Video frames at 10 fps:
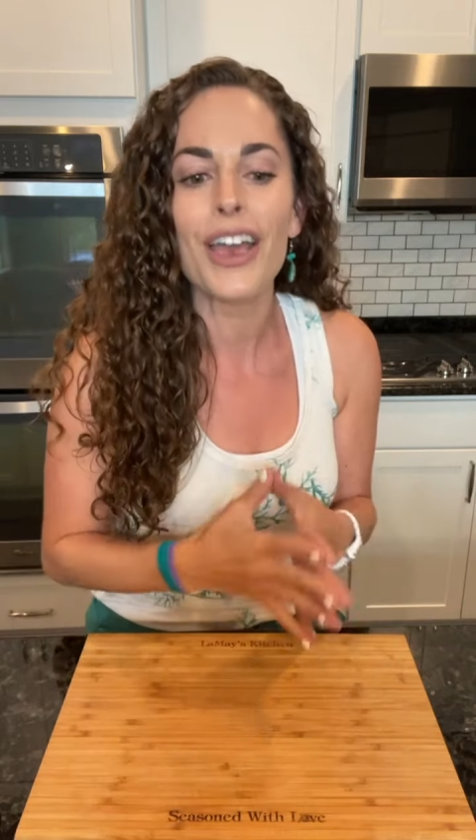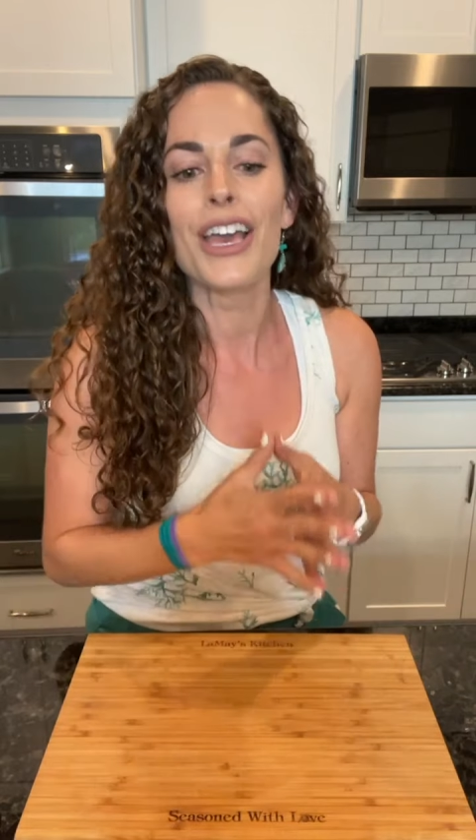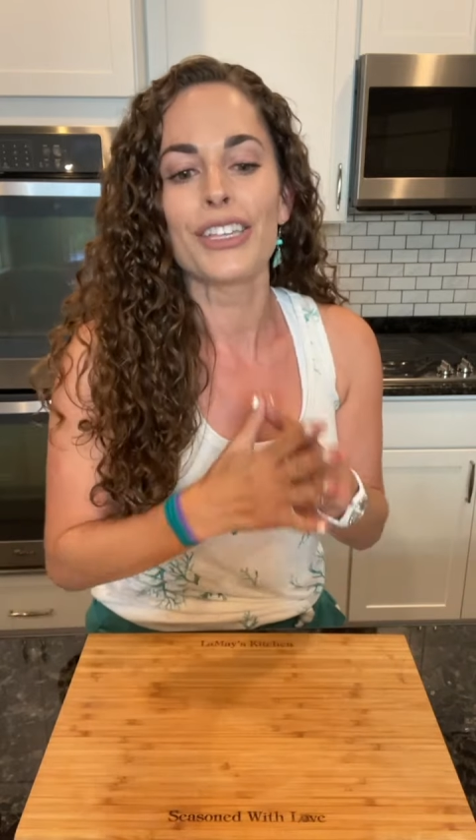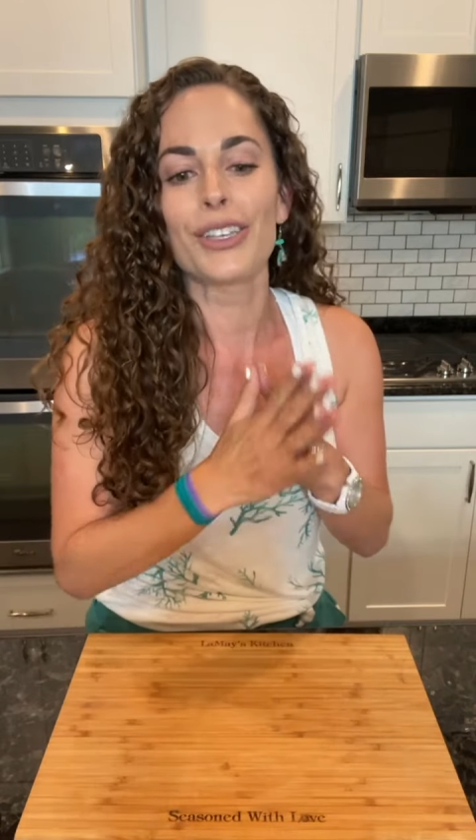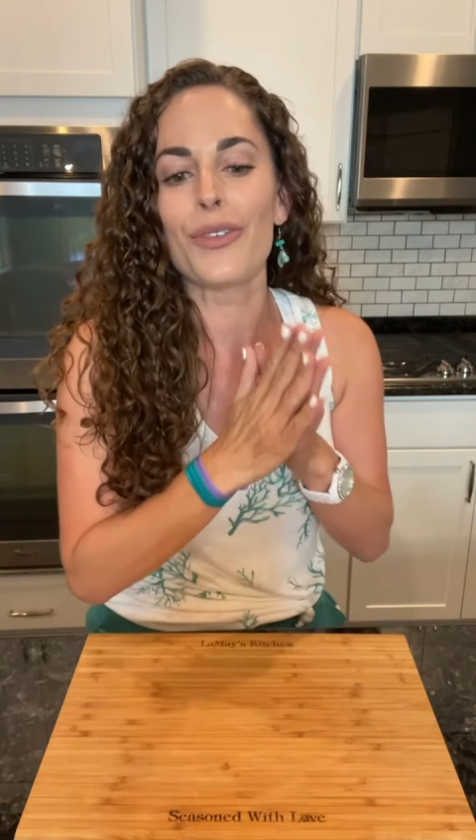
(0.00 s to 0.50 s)

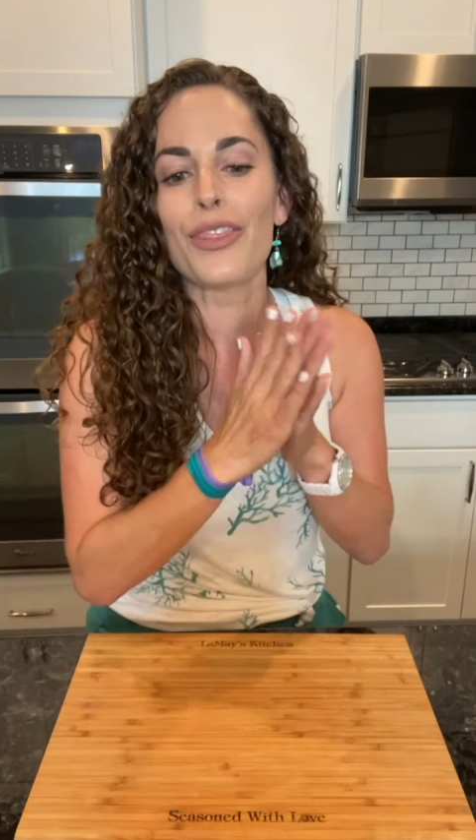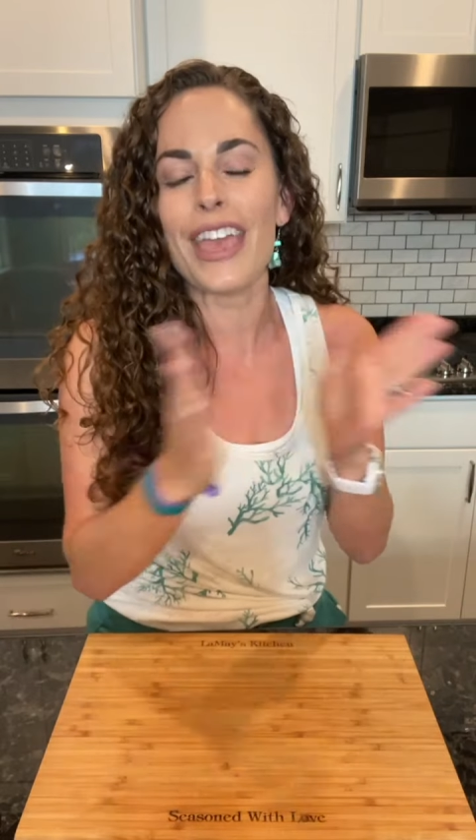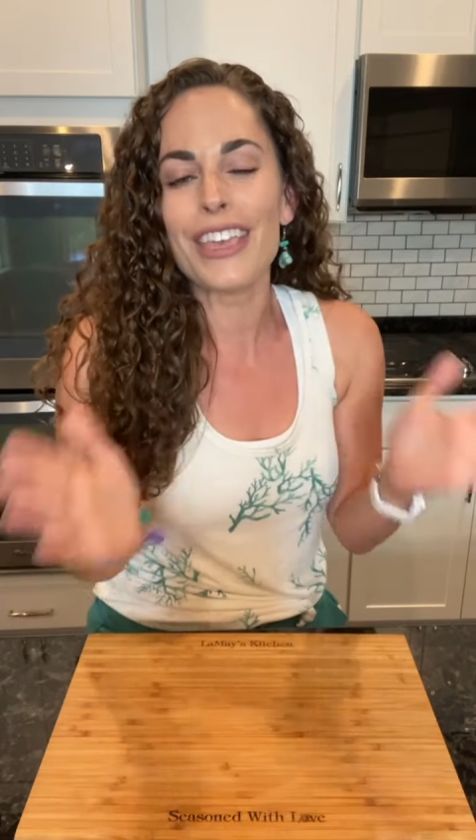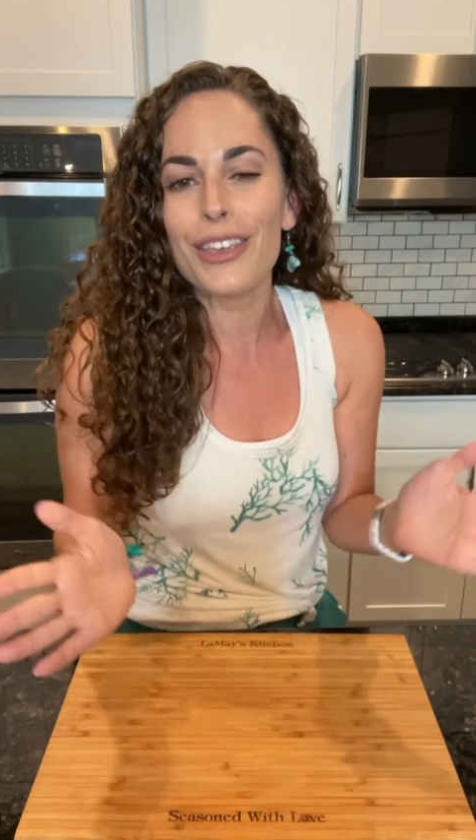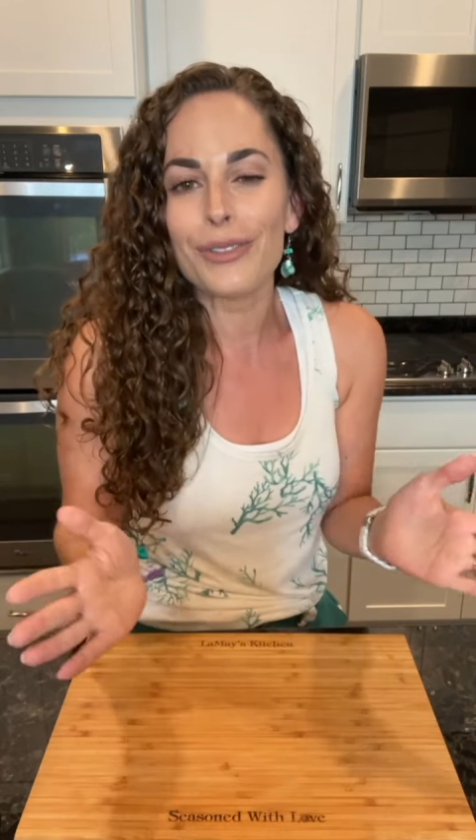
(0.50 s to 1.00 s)
So
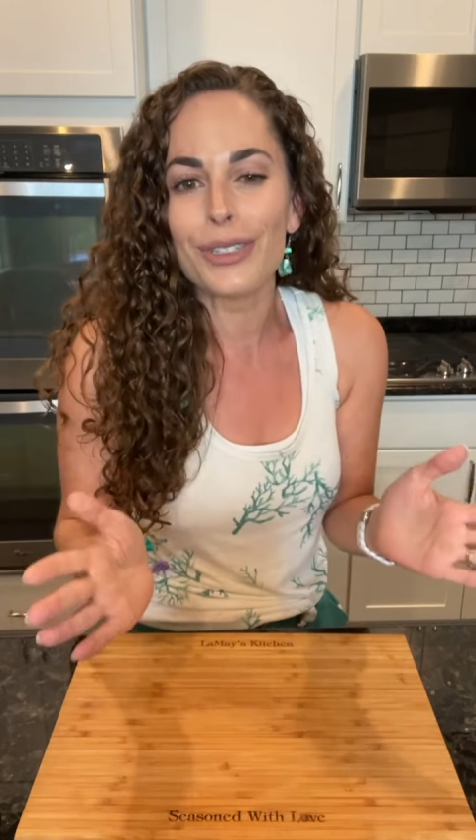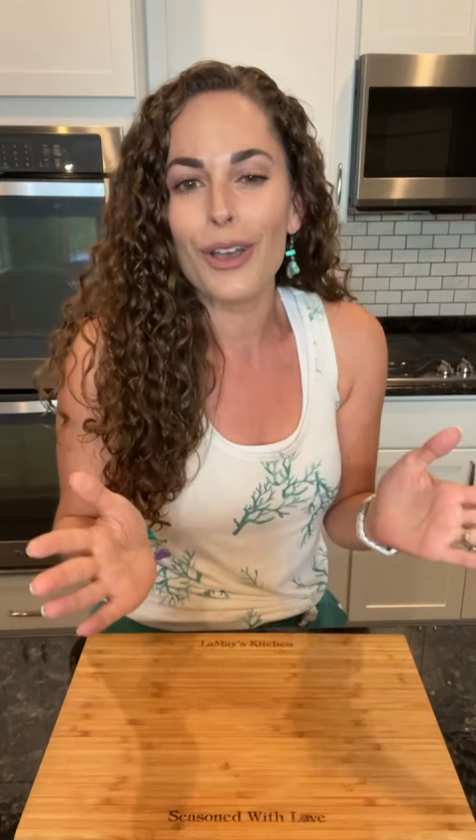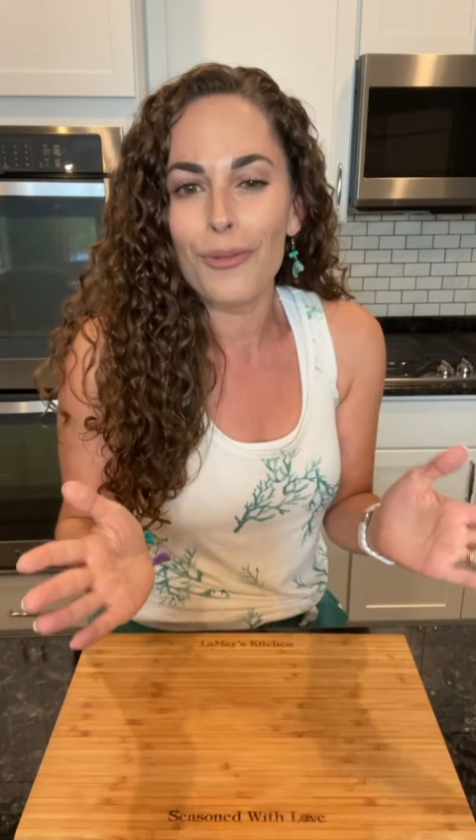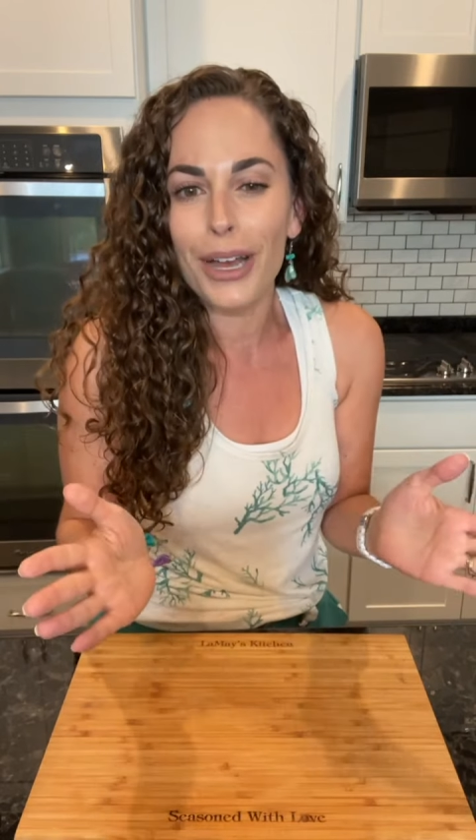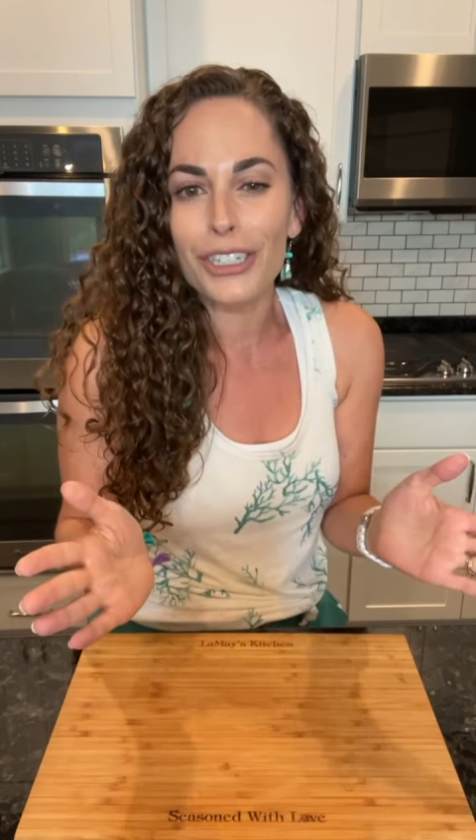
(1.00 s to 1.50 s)
thank you so
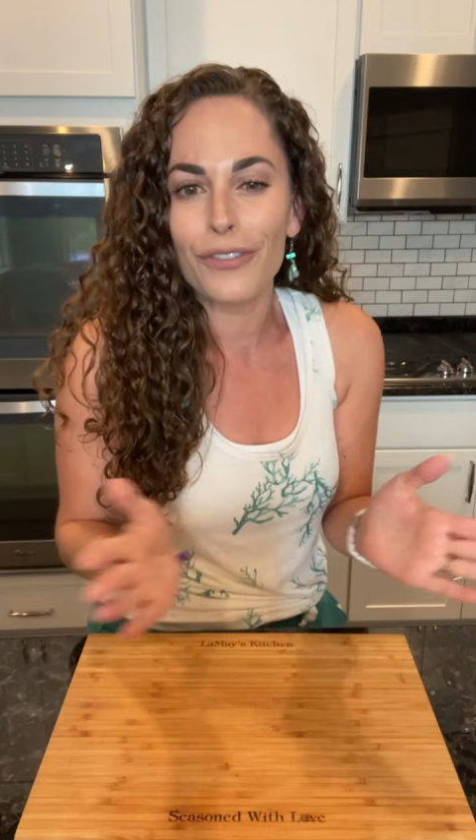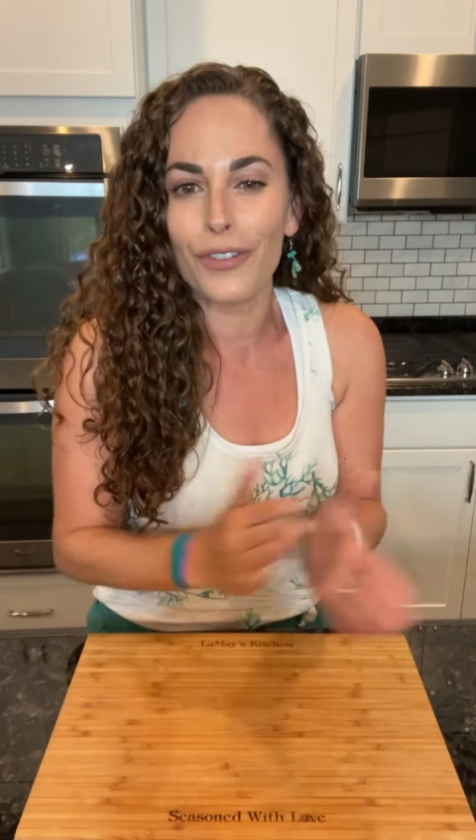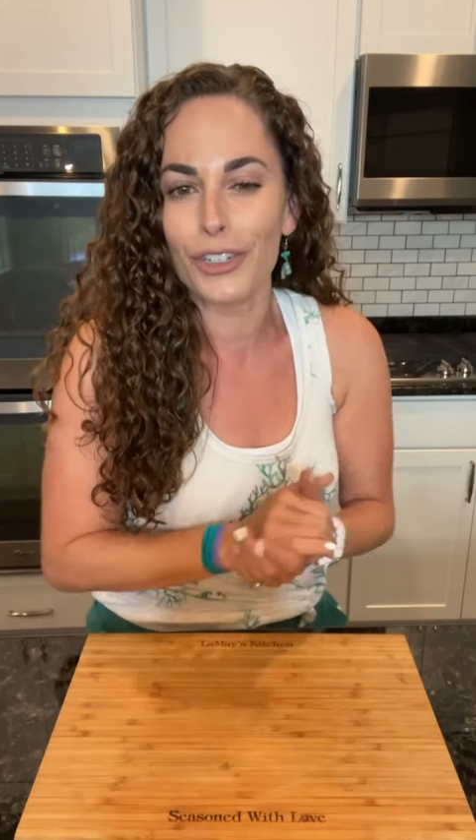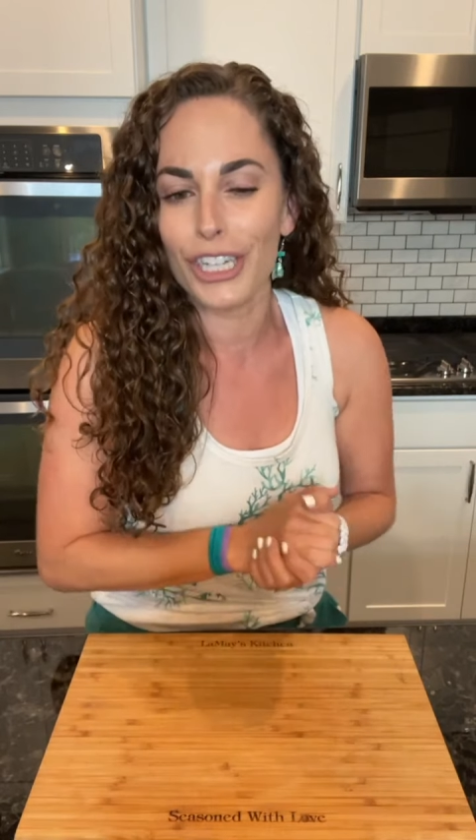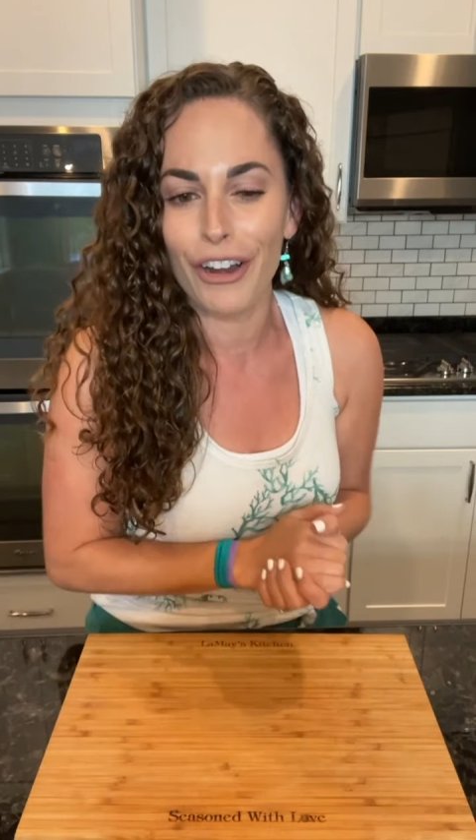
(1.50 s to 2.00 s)
much for
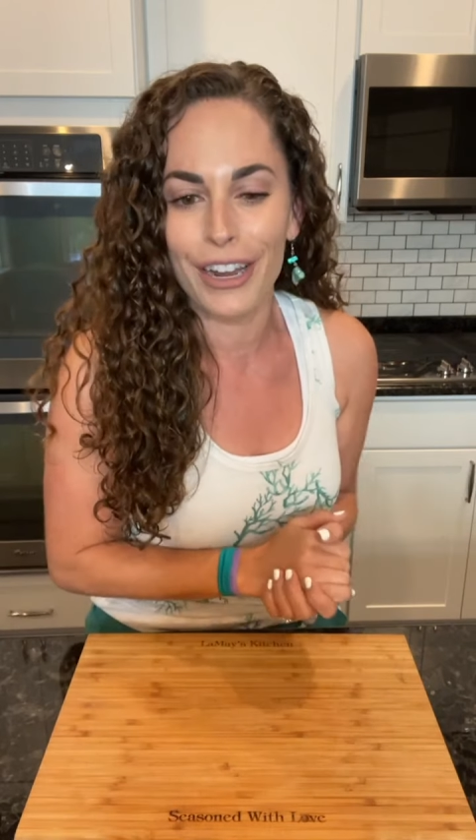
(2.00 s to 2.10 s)
sharing